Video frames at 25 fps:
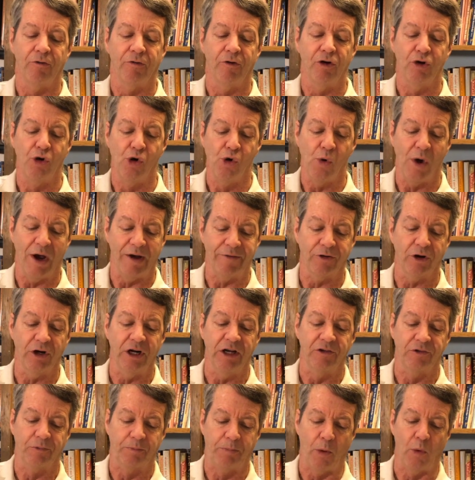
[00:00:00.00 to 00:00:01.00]
Whoever
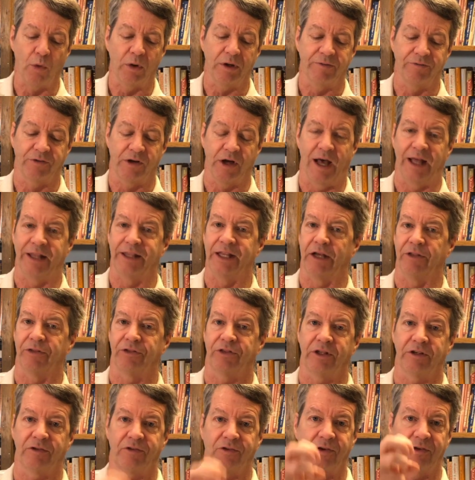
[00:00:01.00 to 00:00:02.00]
is born of God. Now,
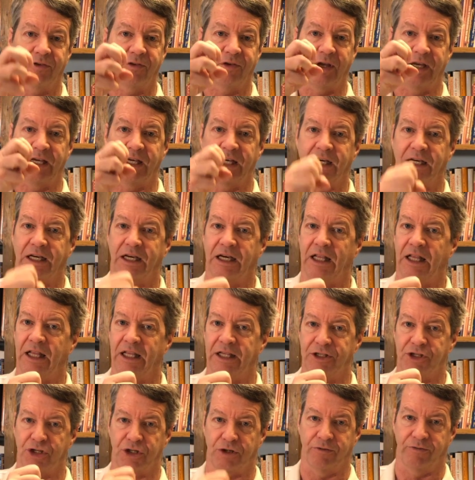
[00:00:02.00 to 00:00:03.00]
this is a
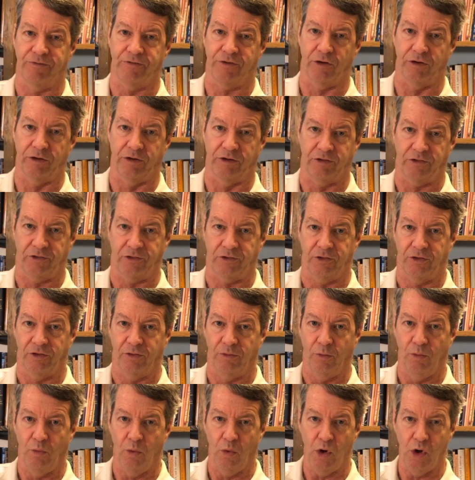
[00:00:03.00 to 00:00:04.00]
clincher verse.
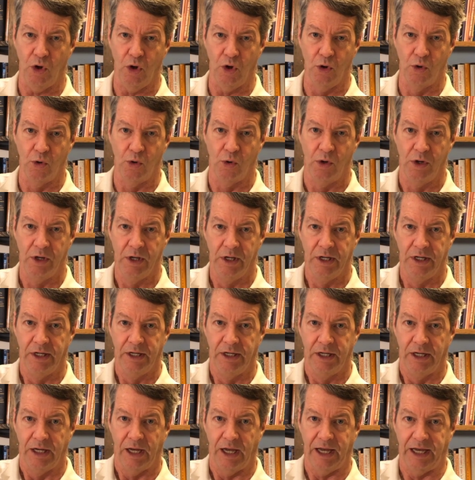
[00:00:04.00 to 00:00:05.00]
Woo!
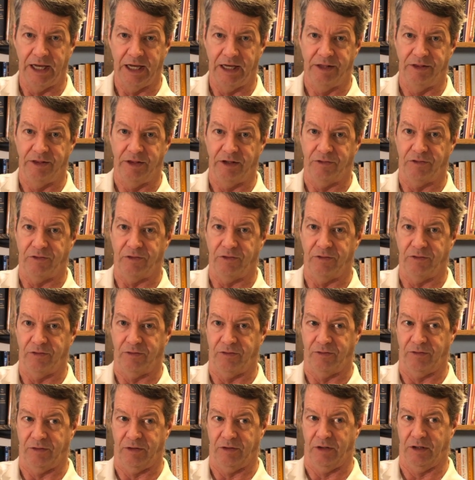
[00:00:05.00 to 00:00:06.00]
and this
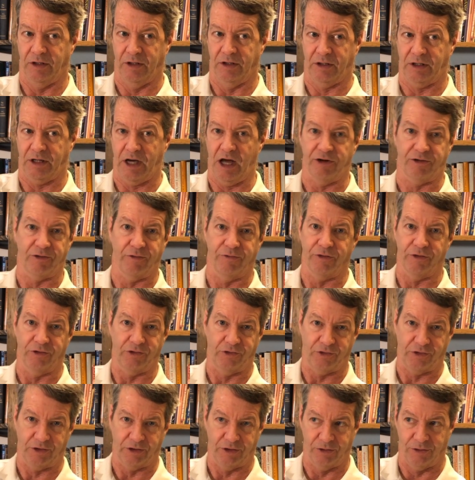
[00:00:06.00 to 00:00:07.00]
is uh,
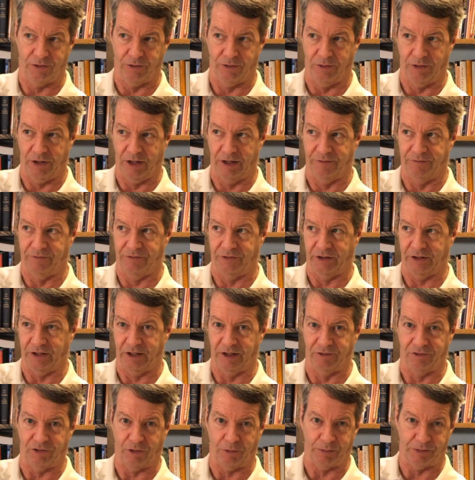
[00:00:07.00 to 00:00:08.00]
controversial of the
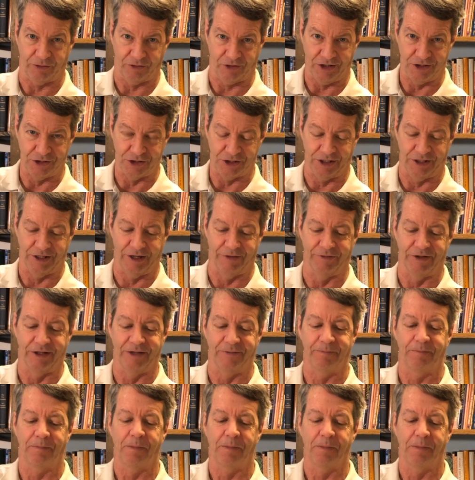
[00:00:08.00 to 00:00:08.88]
interpretation of it.